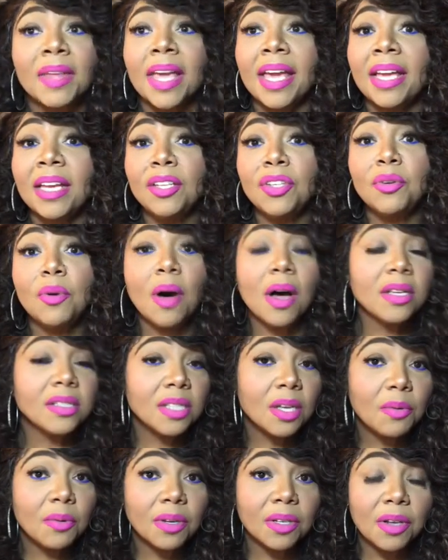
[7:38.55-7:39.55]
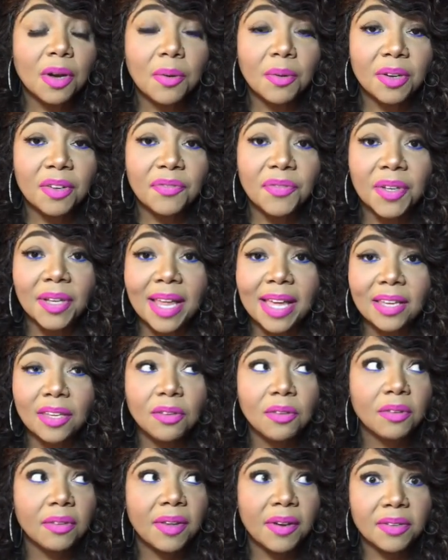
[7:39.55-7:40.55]
And you also don't want to feel like
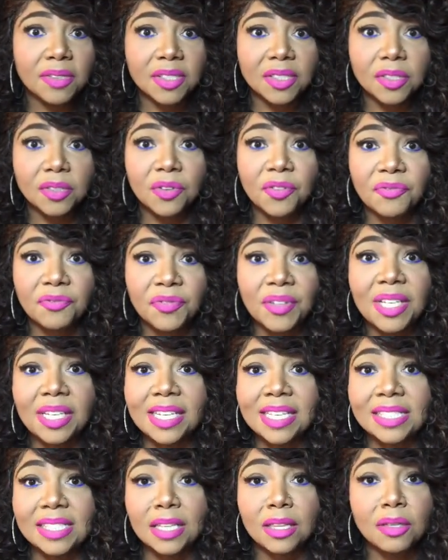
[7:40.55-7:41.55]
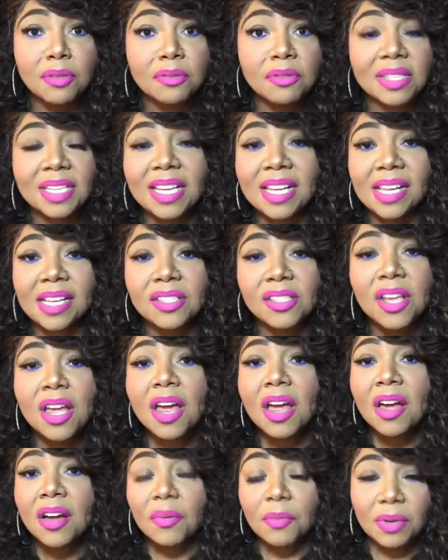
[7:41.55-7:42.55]
there are still feelings and loose ends
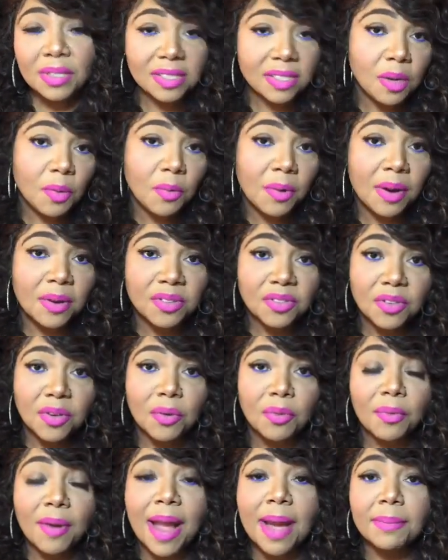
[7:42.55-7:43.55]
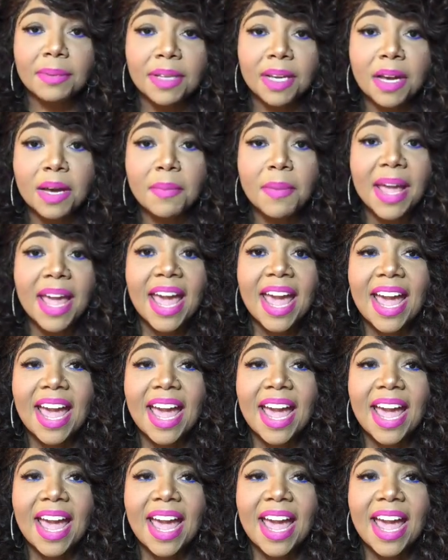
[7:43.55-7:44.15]
with someone still wrapped up,